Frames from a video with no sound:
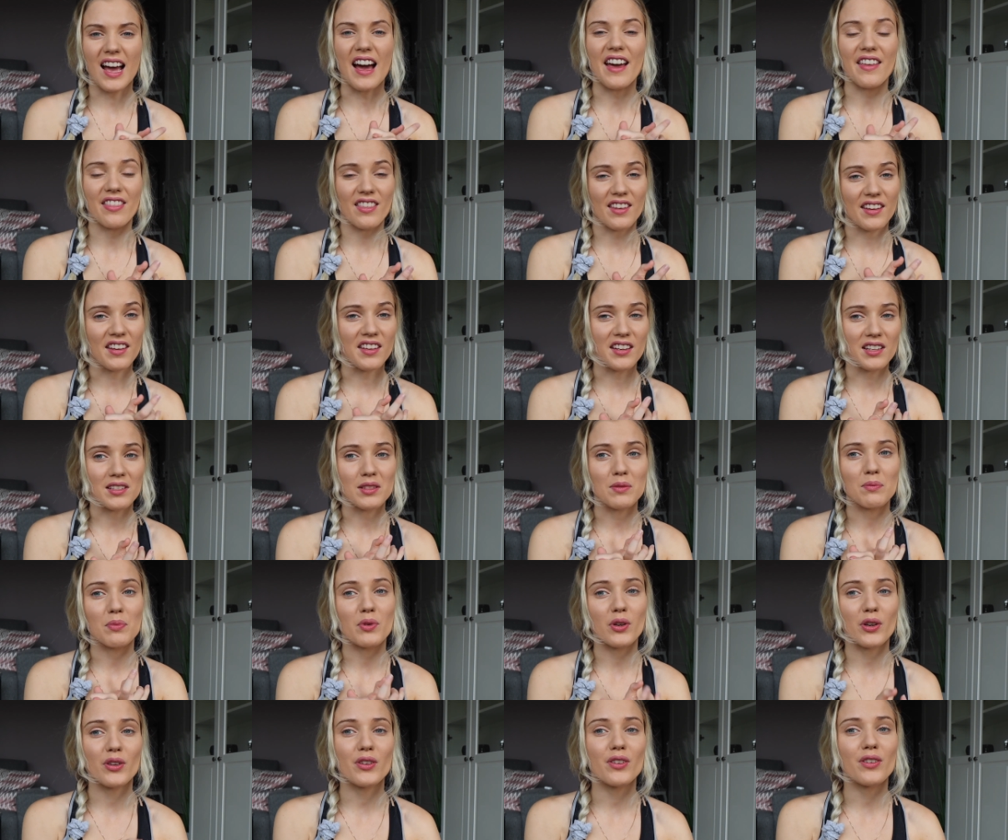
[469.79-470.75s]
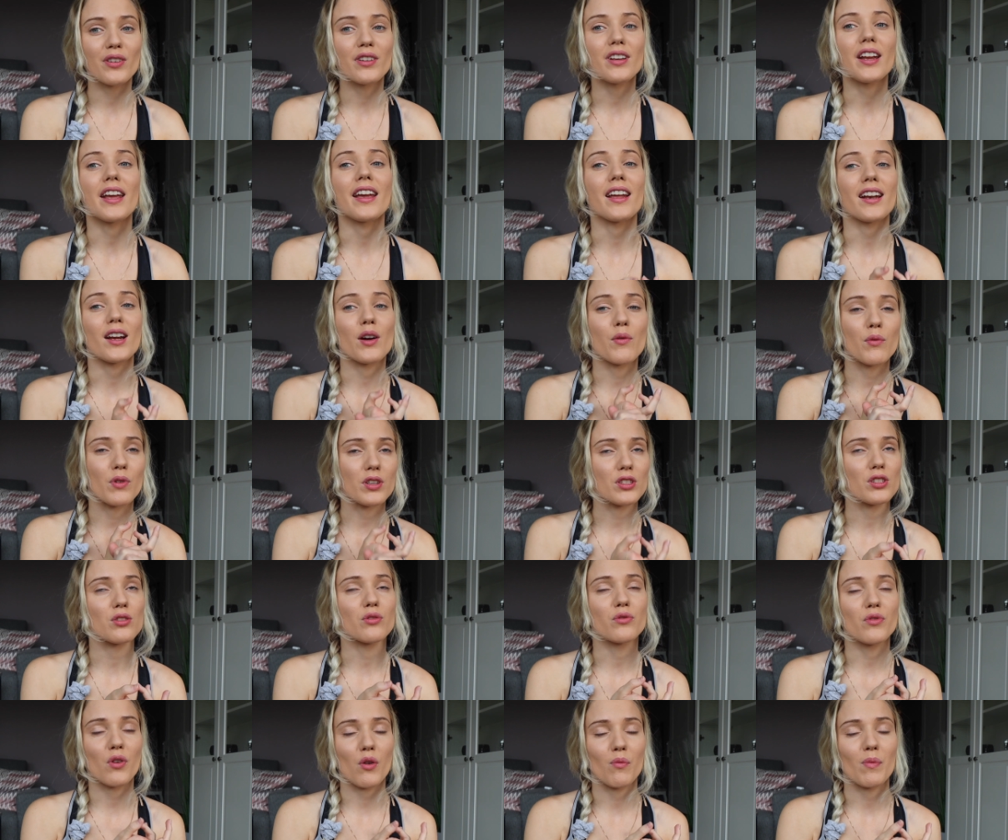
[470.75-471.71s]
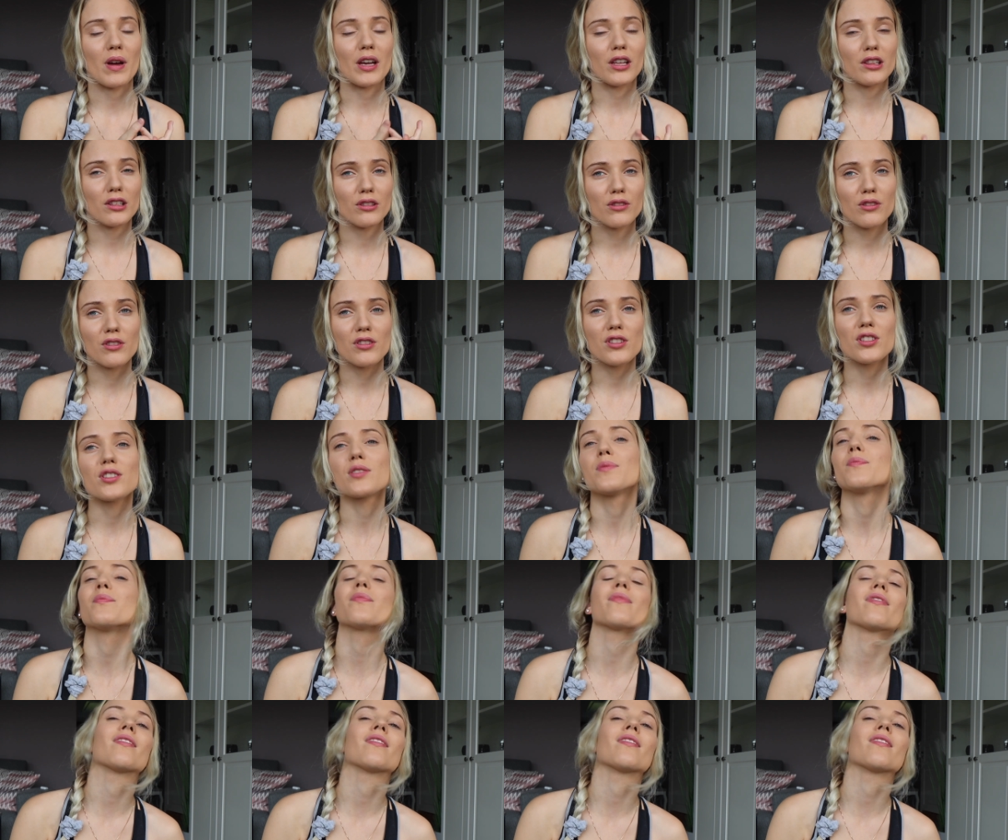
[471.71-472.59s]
I think it is important and I want to grow my glutes.